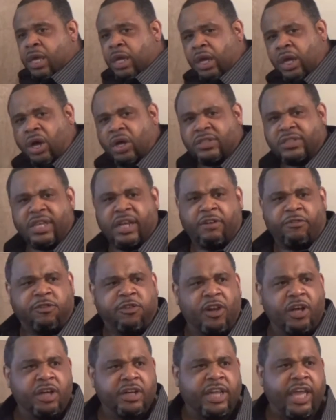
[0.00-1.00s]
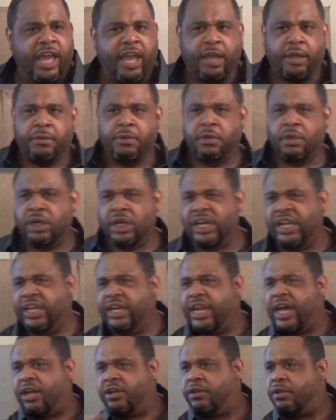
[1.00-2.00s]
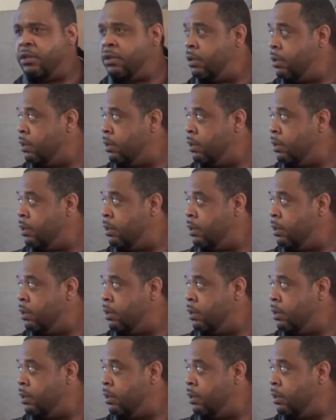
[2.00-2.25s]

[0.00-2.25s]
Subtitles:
God said a flood came, cleaned it out.